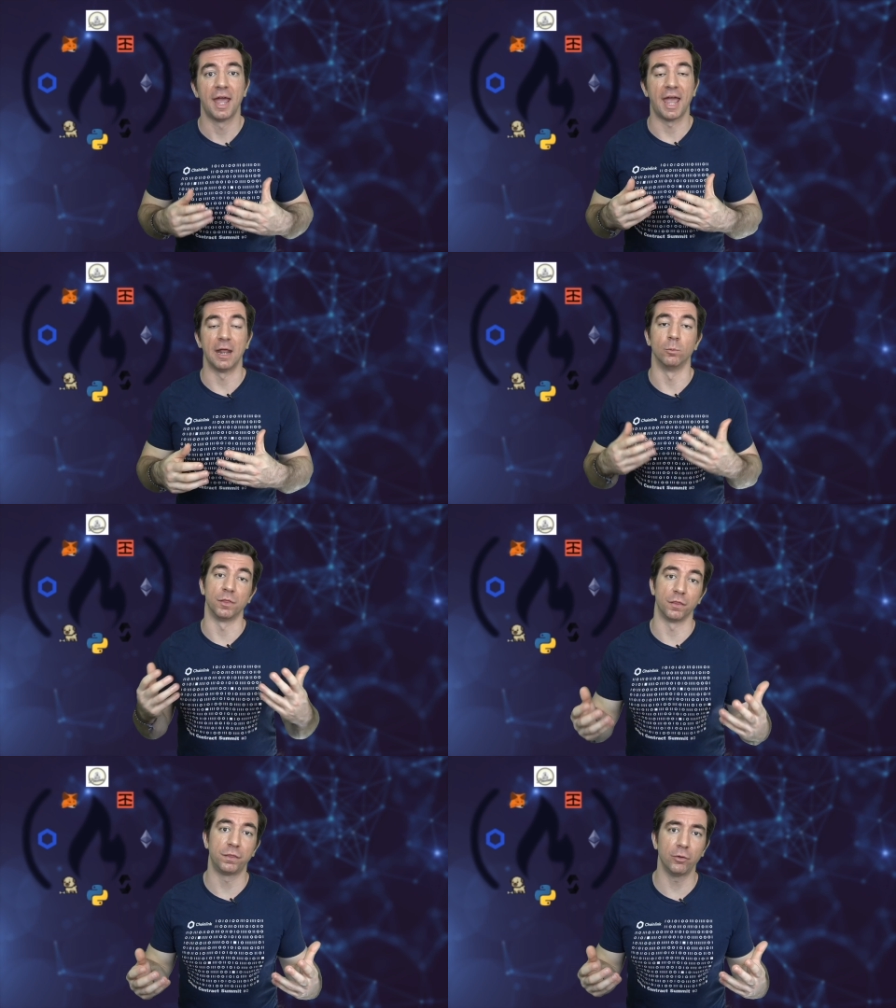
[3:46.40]
And with
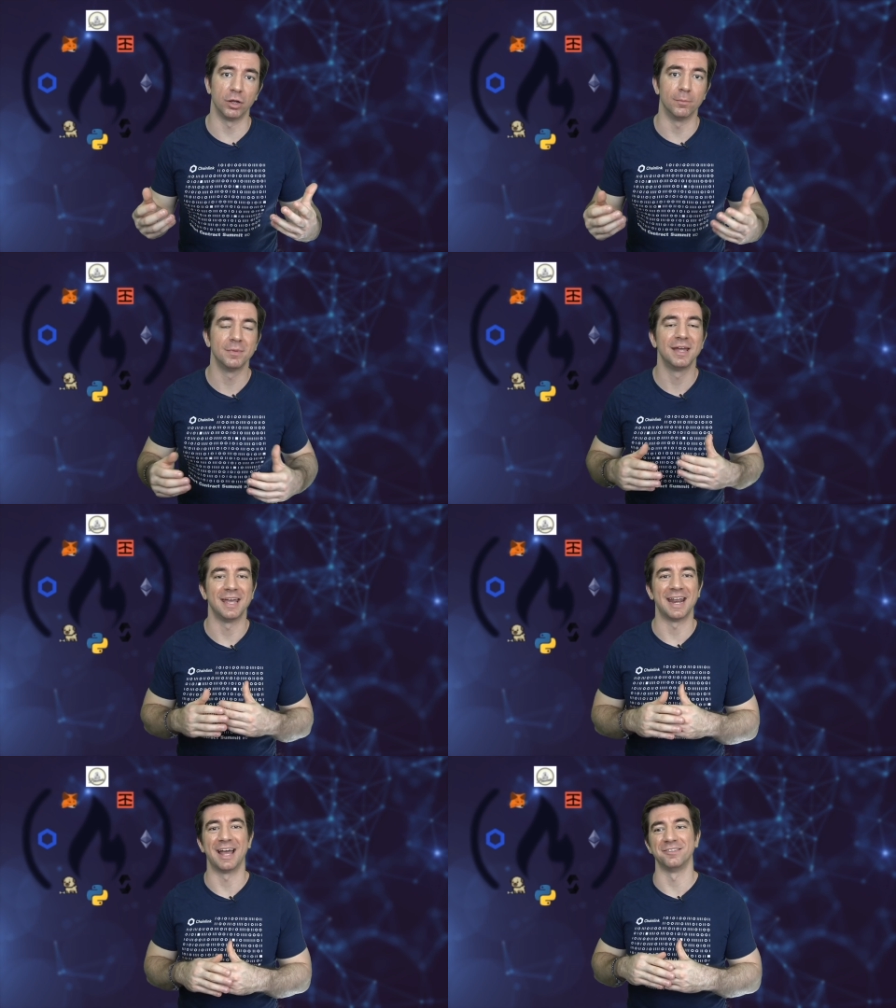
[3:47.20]
Ethereum,
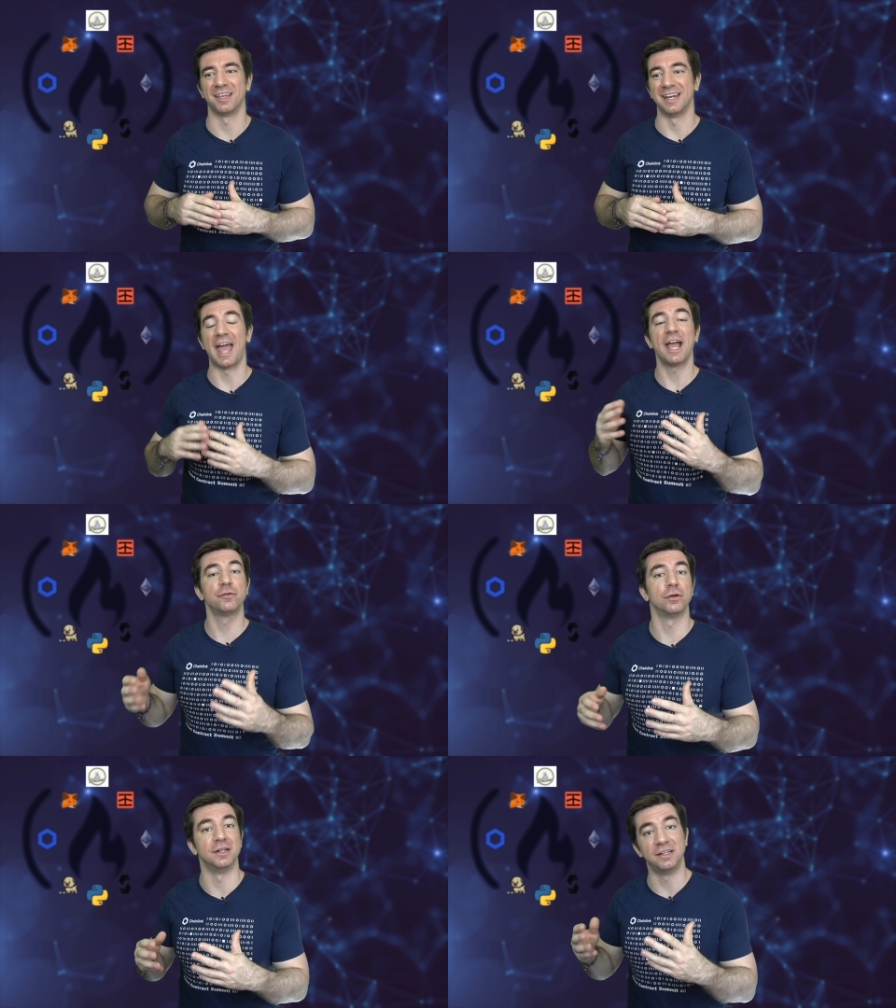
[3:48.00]
it has an
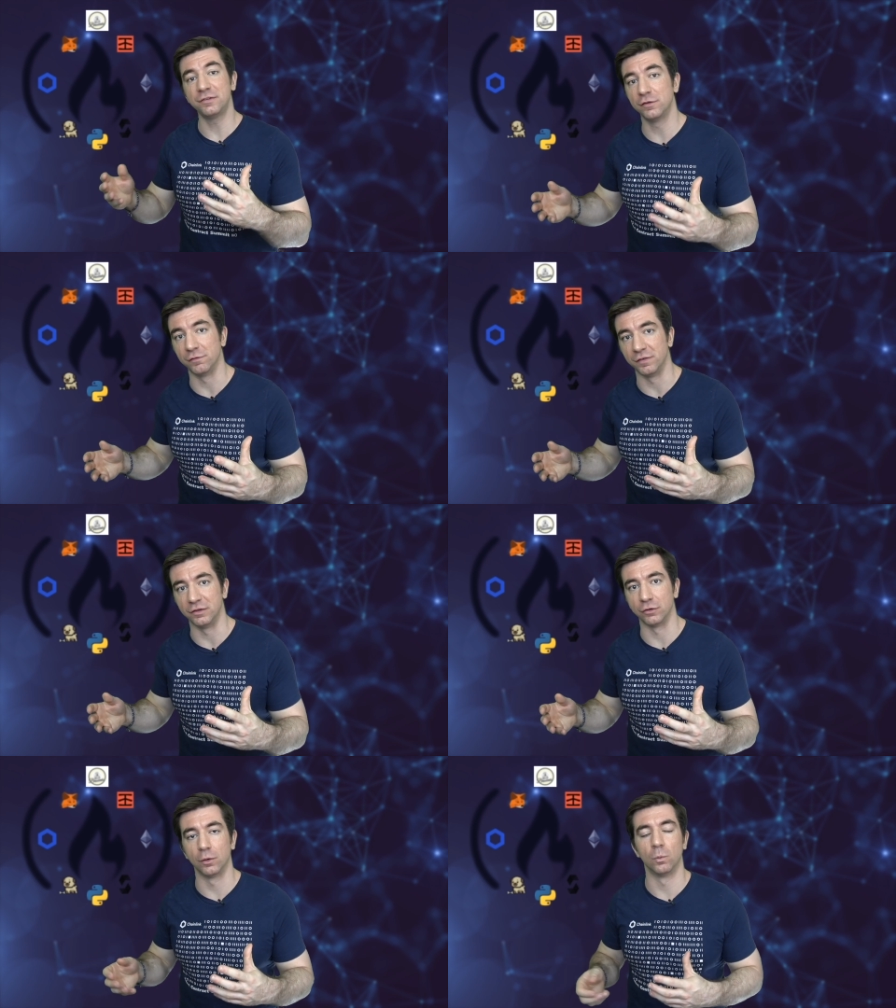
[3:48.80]
extra additional
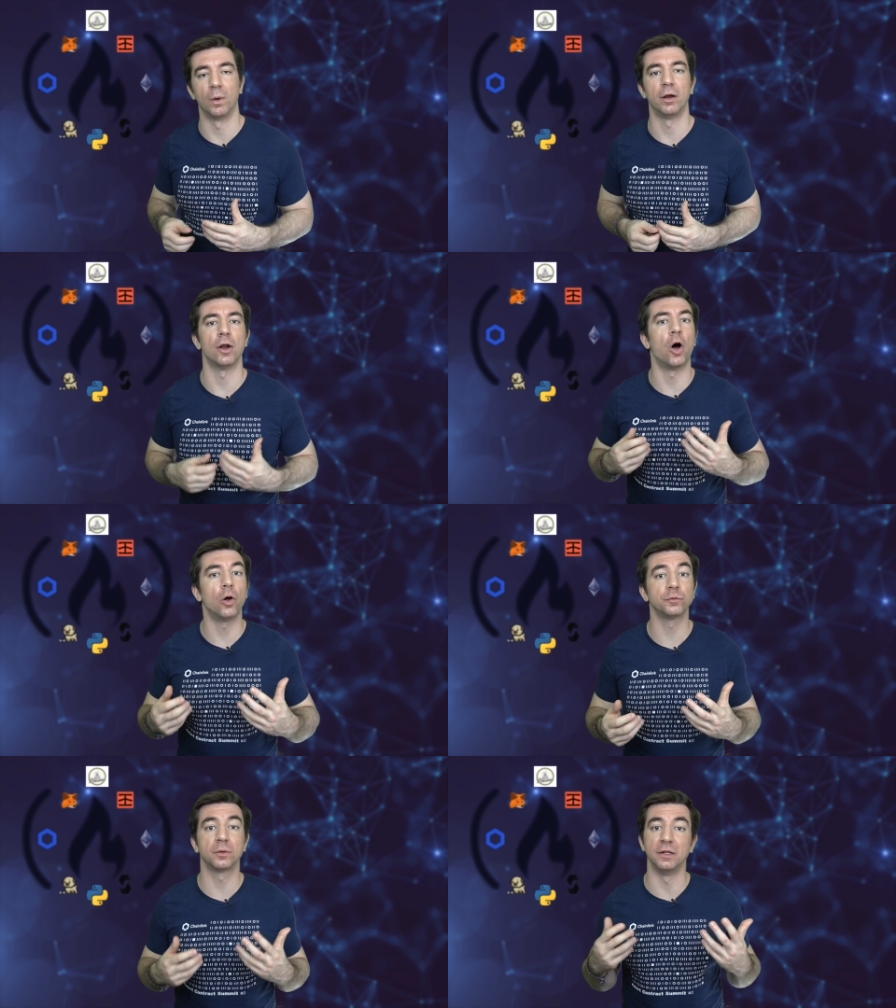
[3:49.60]
feature where it
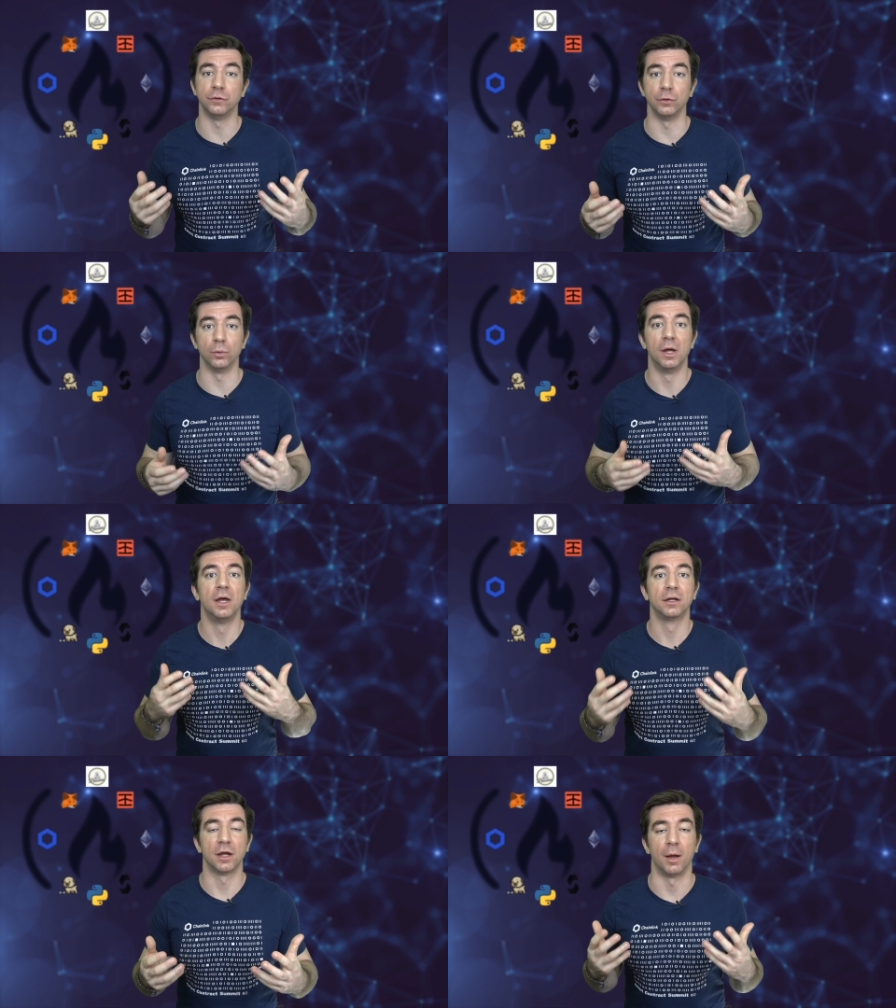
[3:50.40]
also can do
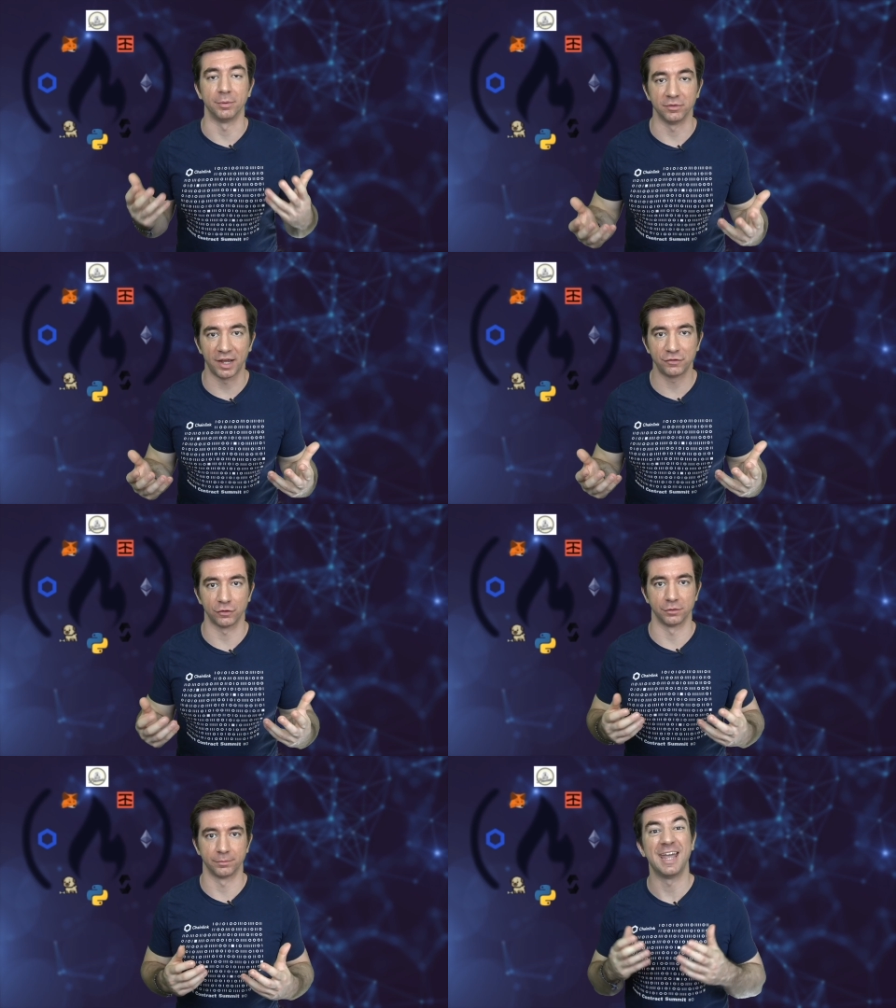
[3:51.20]

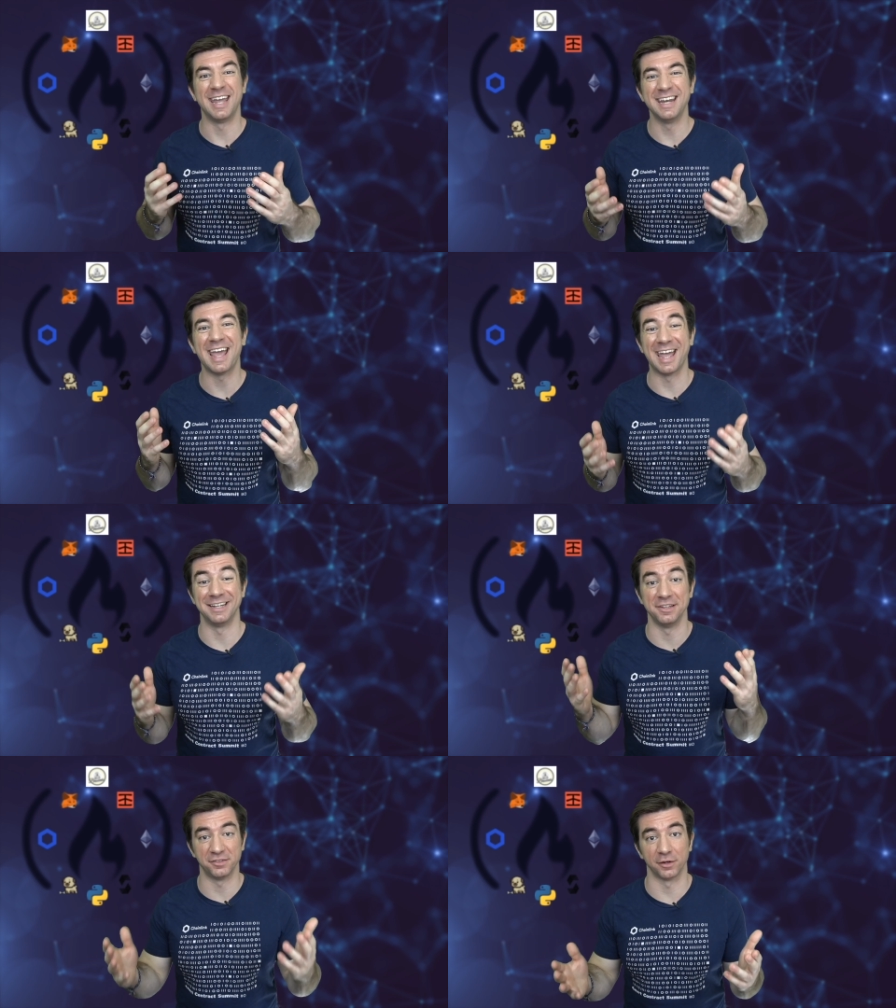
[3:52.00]
computation in a
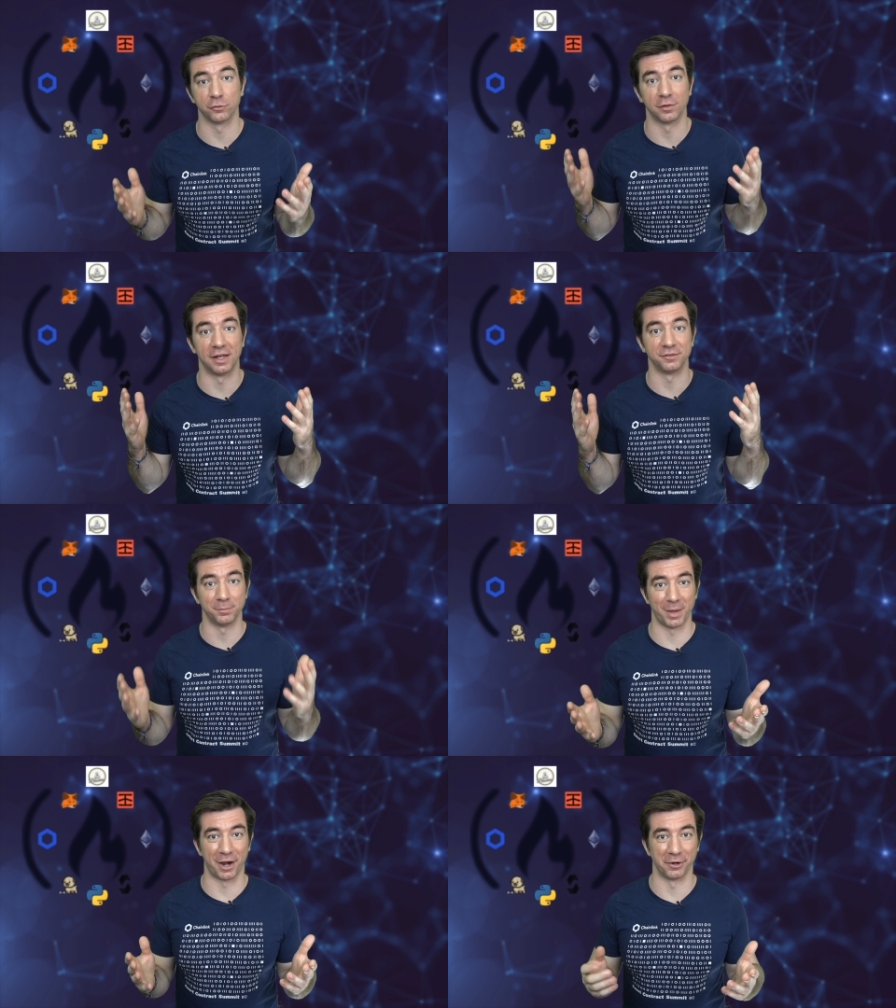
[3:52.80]
decentralized
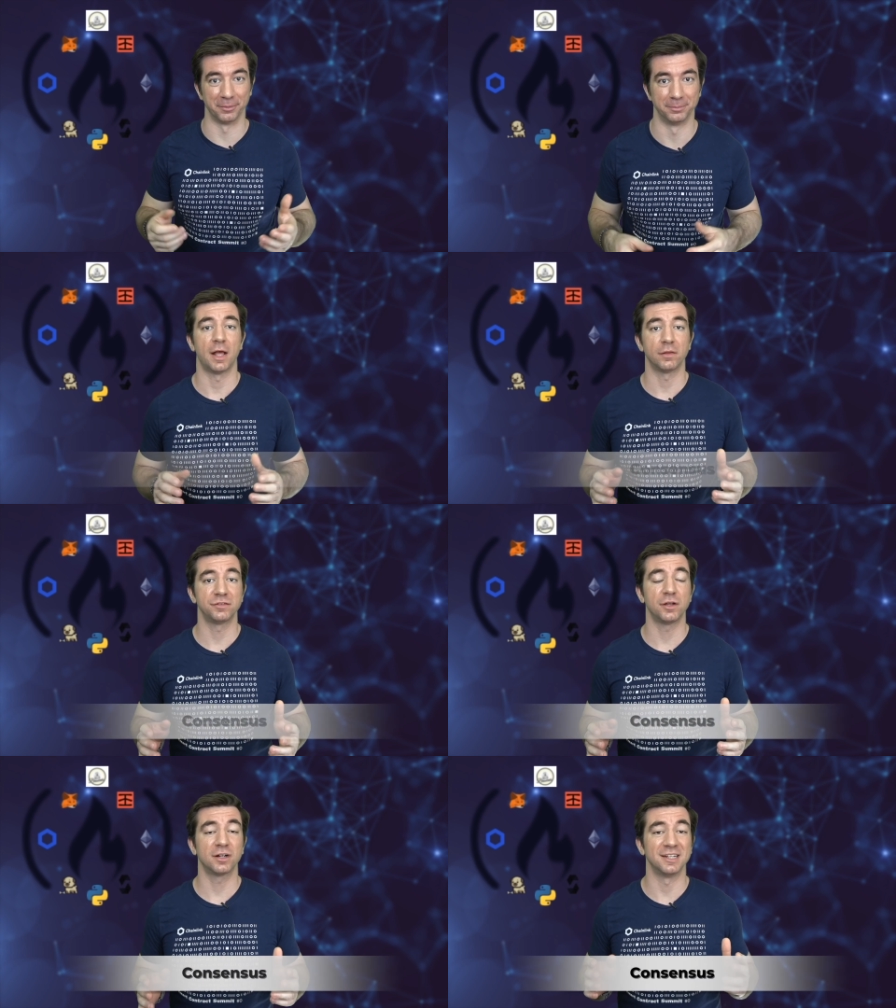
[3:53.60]
manner. Now let's
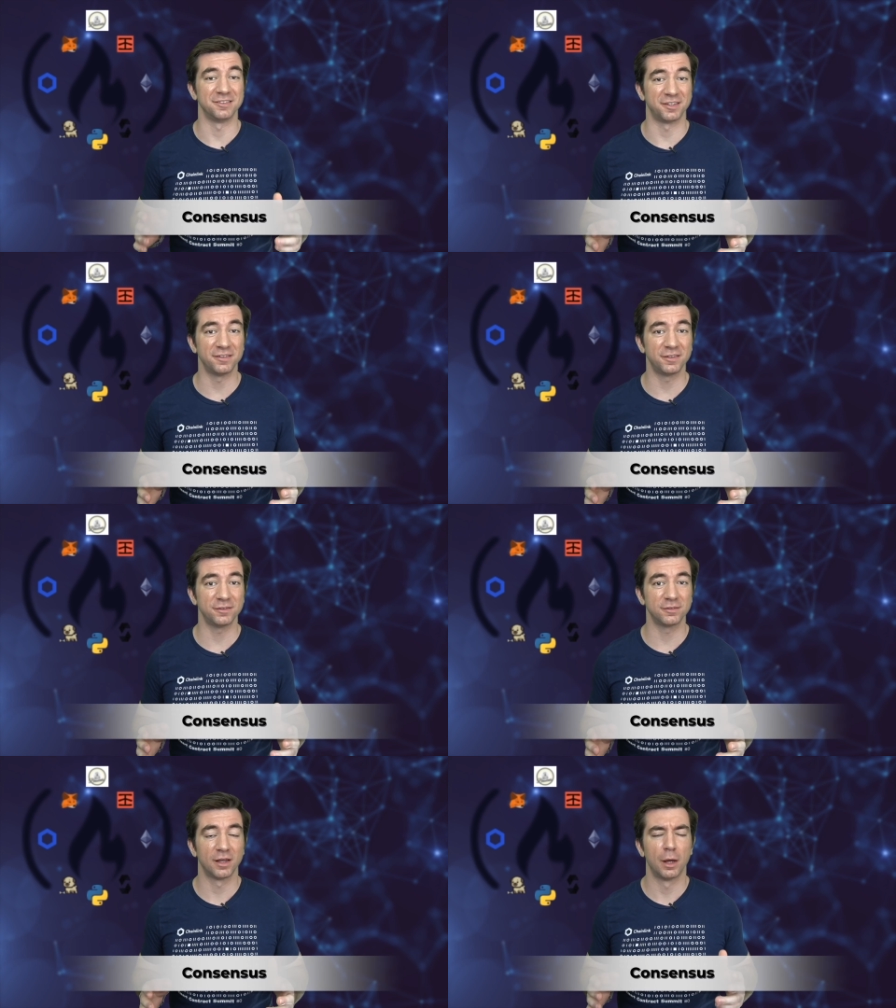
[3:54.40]
talk consensus,